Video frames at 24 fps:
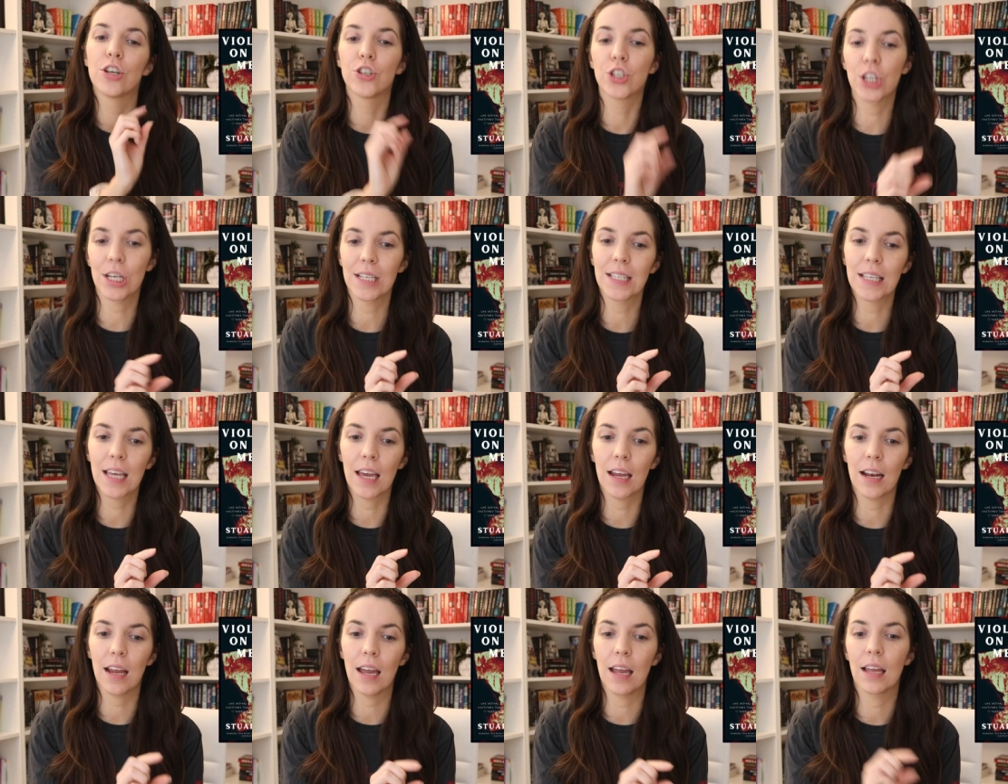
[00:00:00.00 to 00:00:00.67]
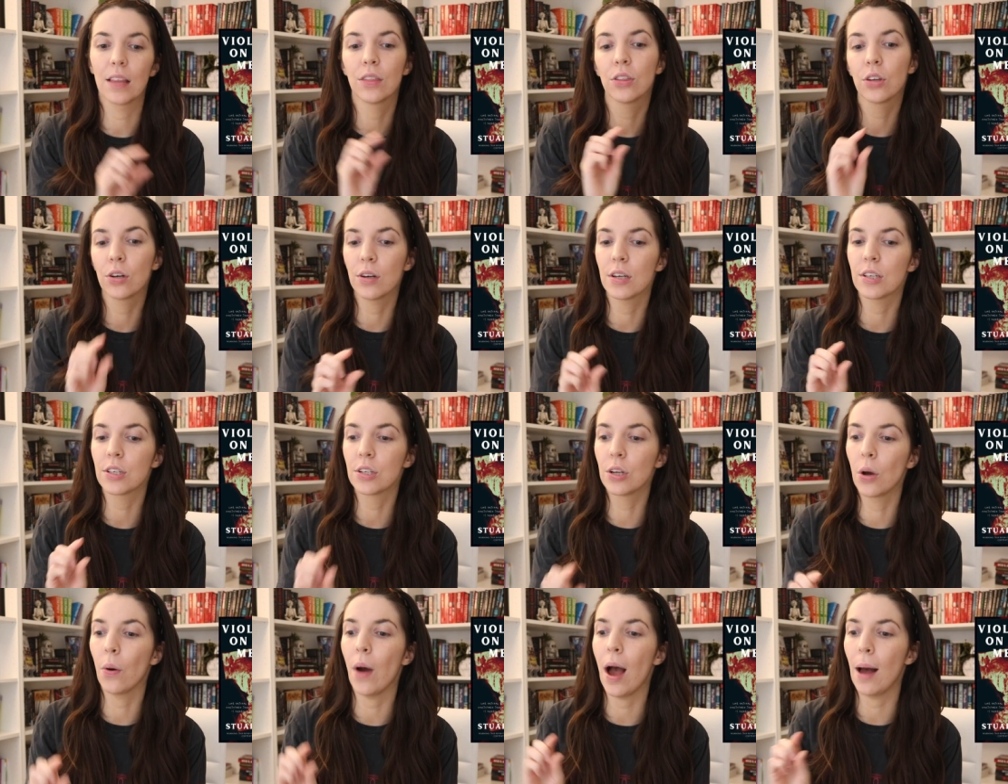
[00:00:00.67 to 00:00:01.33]
Just kidding, there
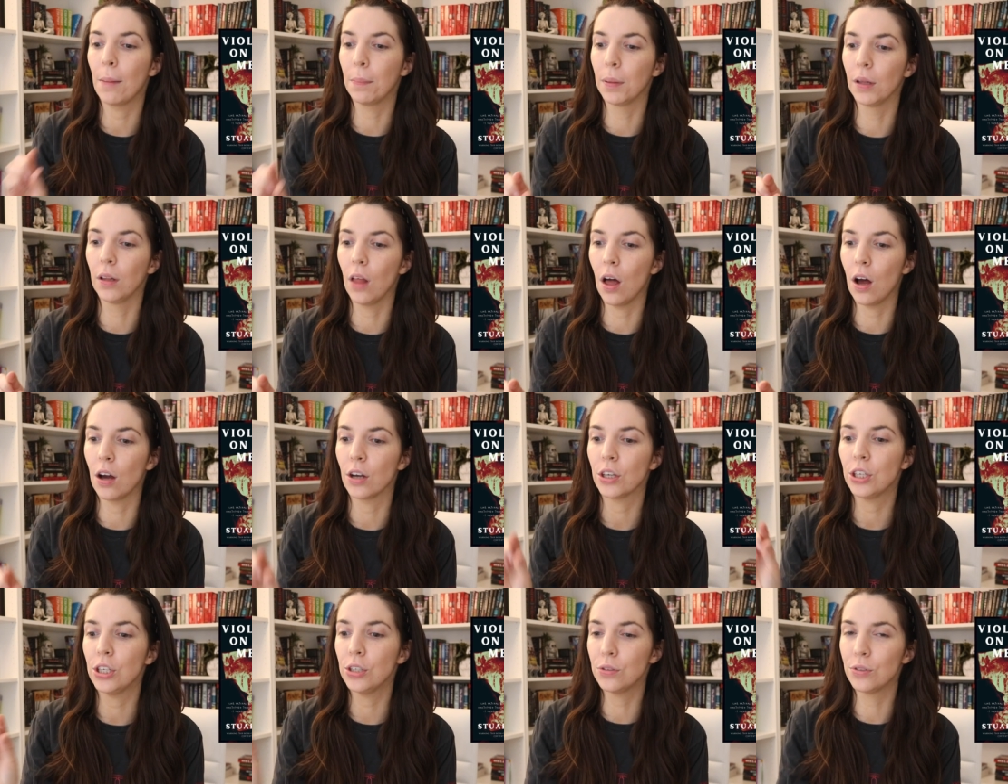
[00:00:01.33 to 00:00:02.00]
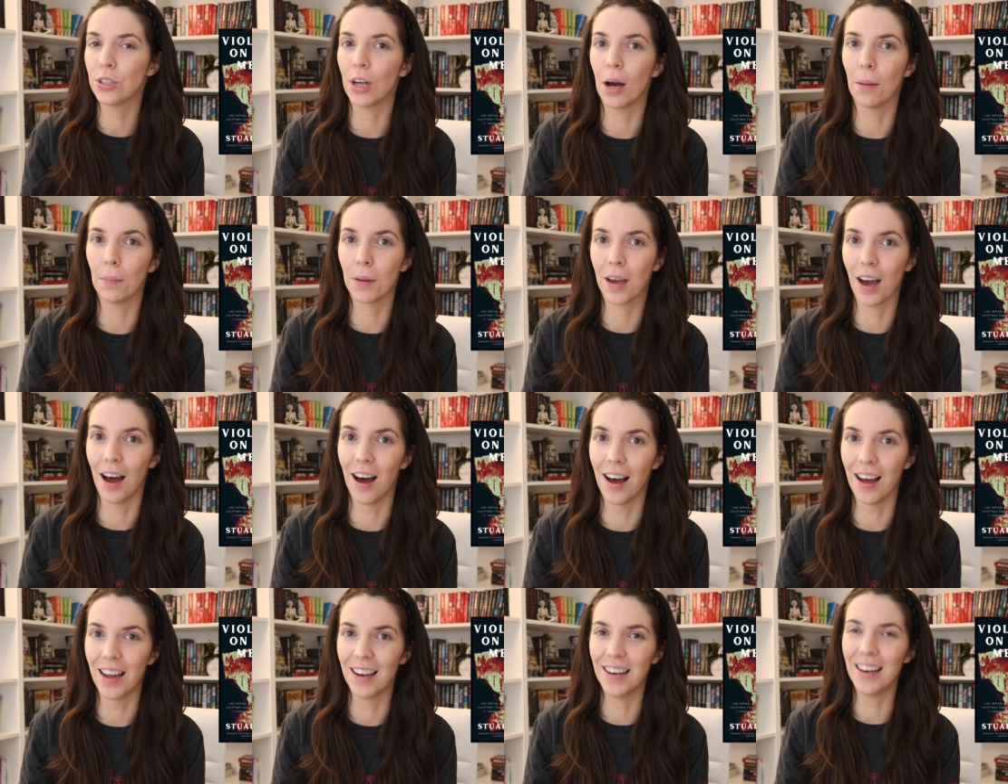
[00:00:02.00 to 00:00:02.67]
is no epilogue, you dumb
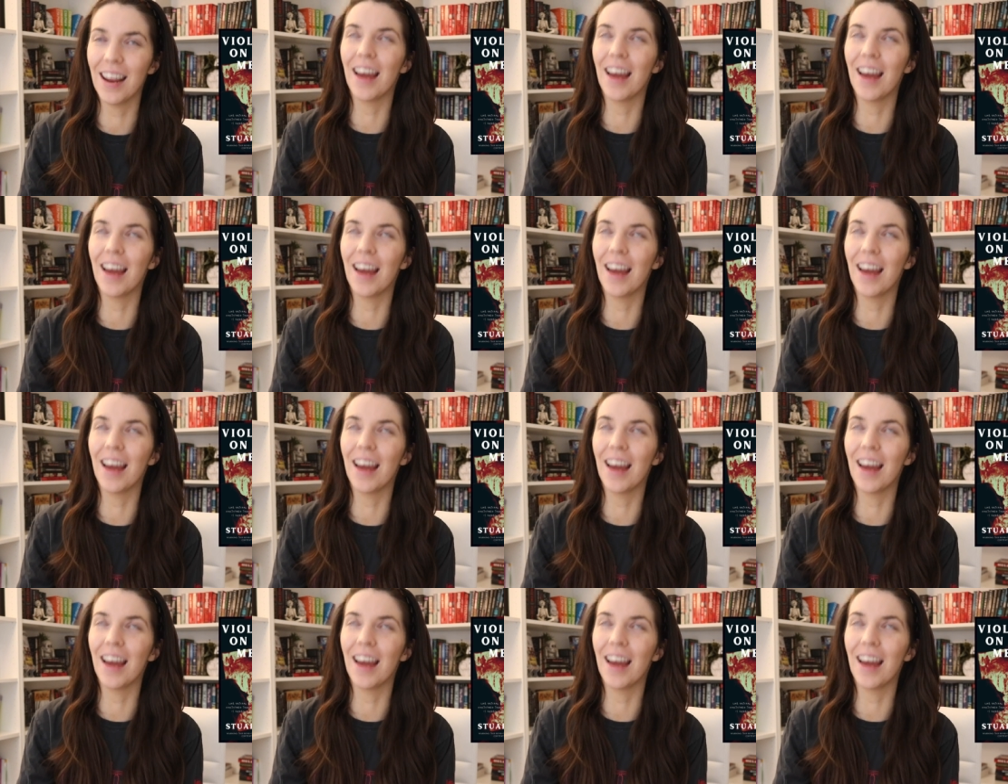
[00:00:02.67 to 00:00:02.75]
cunt.